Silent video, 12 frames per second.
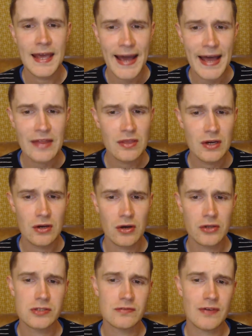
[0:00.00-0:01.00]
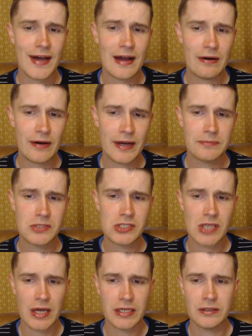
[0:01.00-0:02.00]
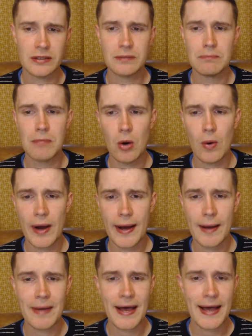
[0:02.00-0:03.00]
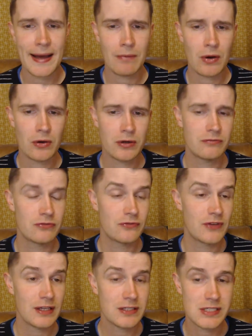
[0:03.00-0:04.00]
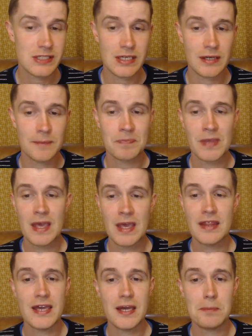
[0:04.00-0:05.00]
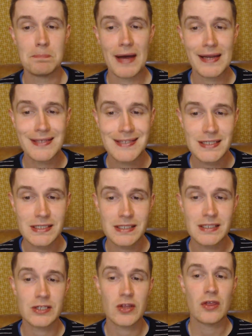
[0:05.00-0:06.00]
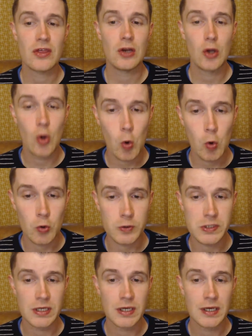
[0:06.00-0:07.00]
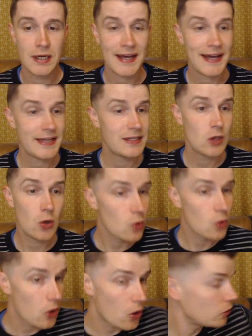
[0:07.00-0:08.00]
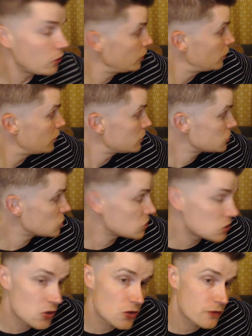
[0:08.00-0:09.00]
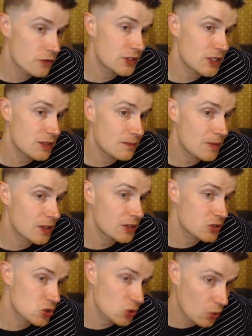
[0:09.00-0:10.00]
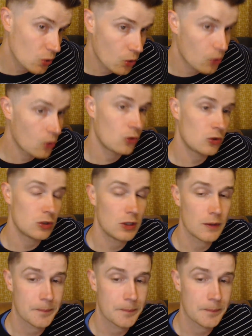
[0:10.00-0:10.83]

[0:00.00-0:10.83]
and the gods of Aram, Sidon, Moab, Ammon, and Philistia. They abandoned the Lord and no longer served him at all.